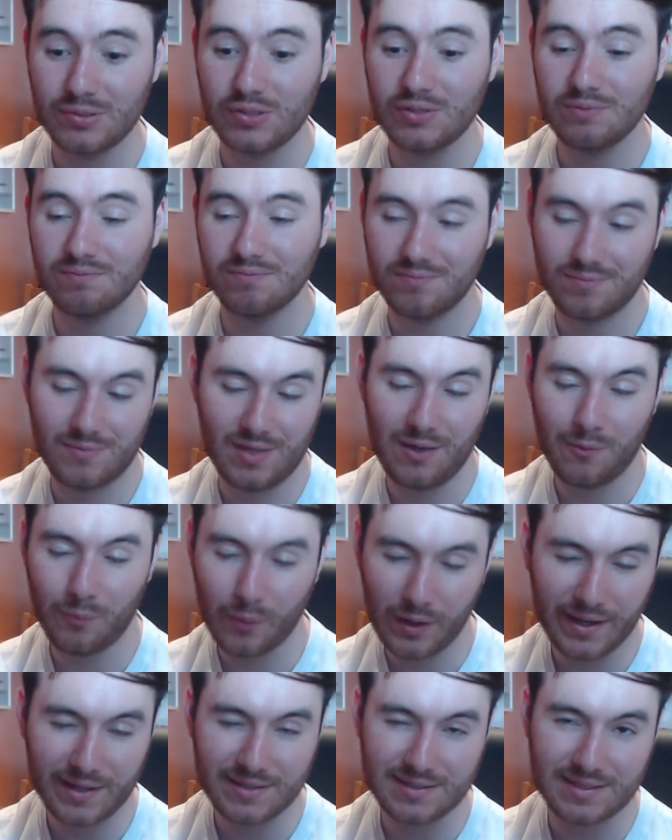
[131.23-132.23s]
but it
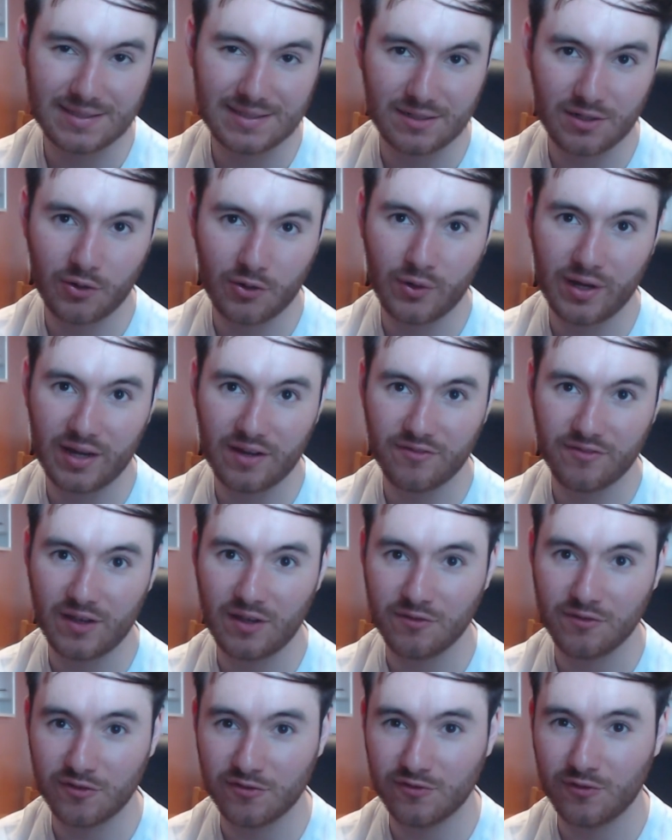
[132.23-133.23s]
works as a quick
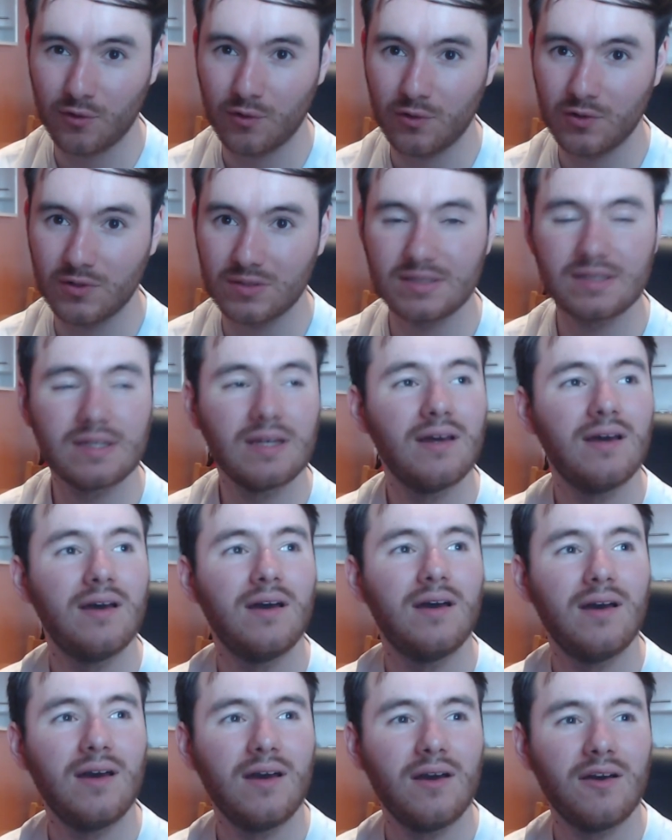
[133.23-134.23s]
thing for force.
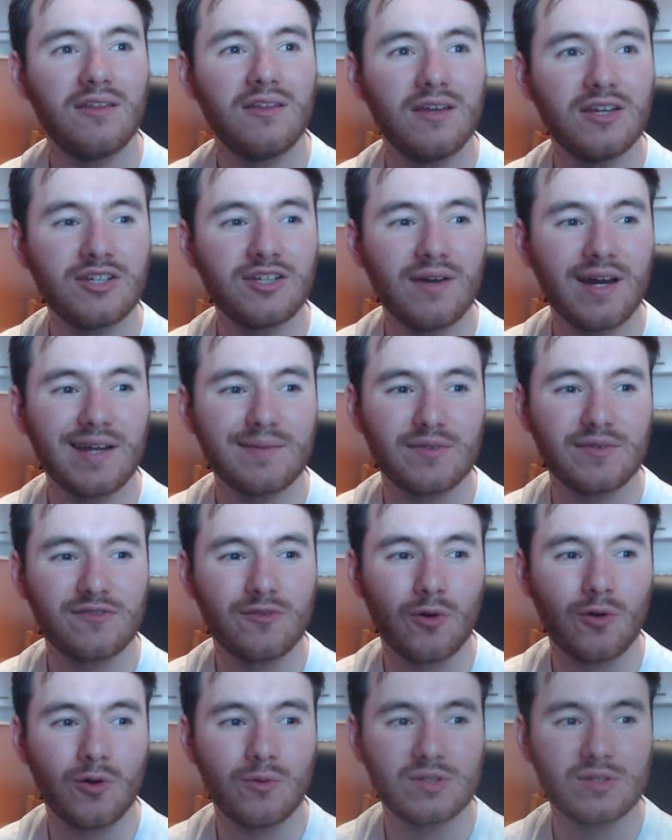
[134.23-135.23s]
The issue I had
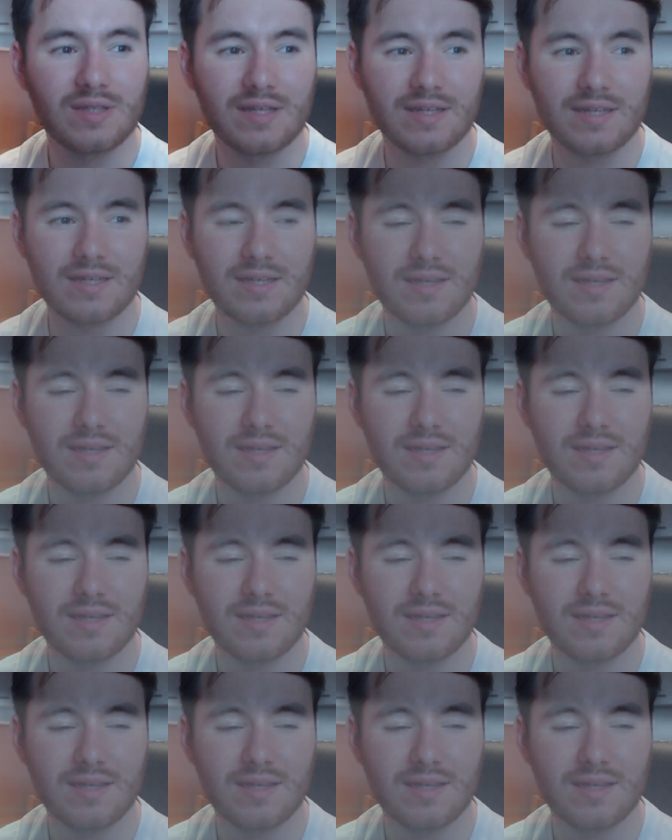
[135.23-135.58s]
before was